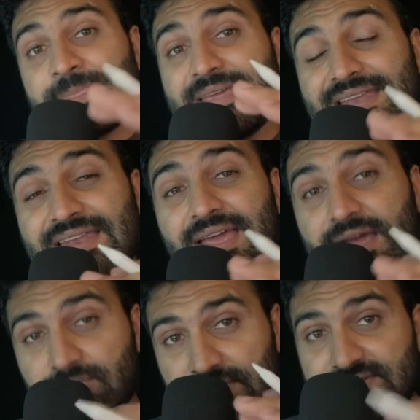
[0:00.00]
in
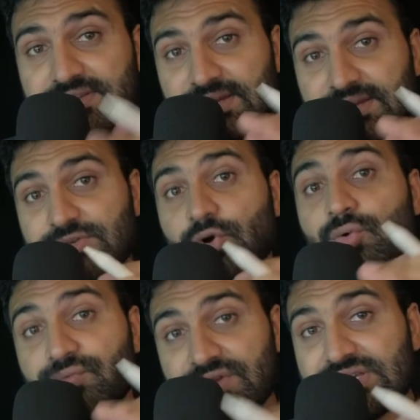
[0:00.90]
ECMAScript's
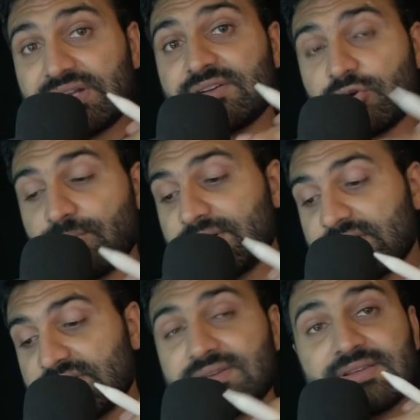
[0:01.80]
official
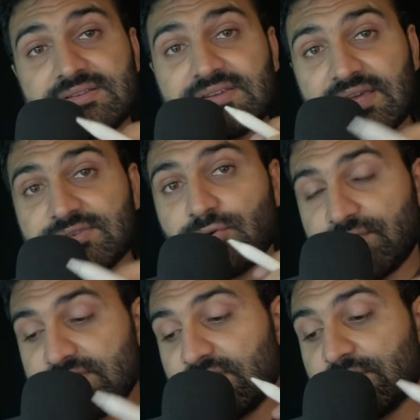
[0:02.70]
documentation in JS
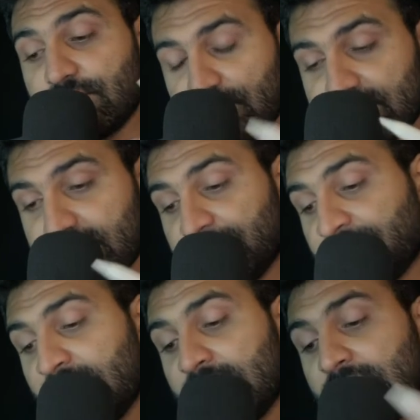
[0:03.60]
official docs,
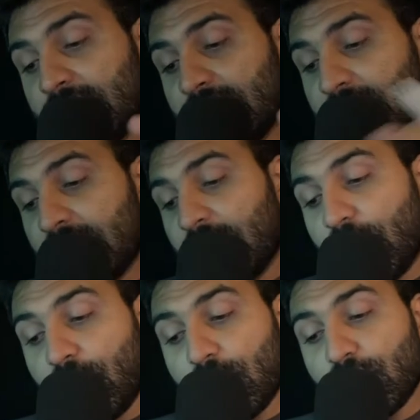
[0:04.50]

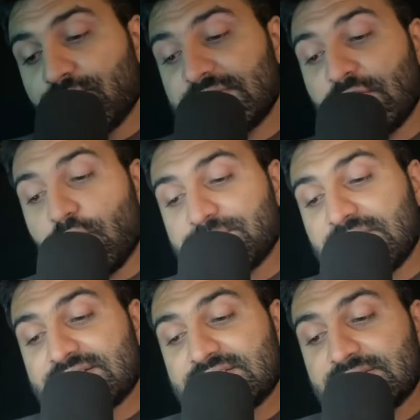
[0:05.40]
all of the
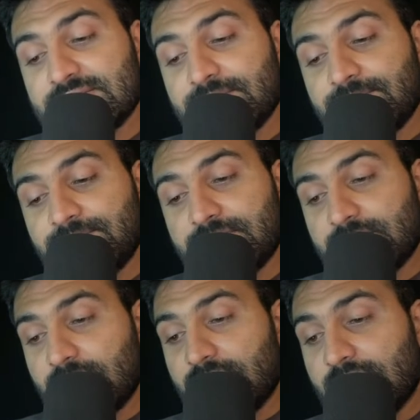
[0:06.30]
objects
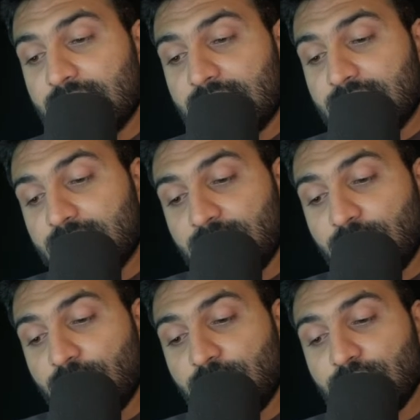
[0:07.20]
here,
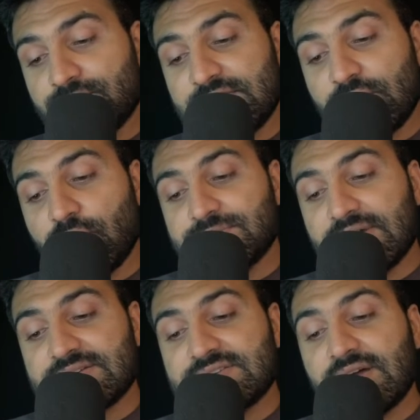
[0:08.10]
all of the
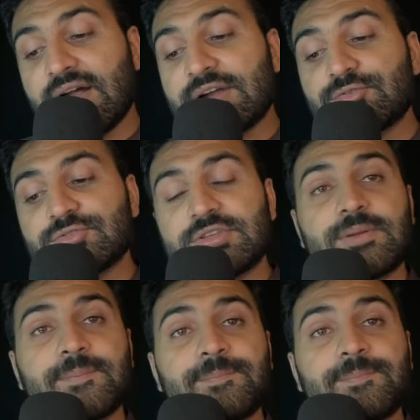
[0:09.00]
objects are truthy.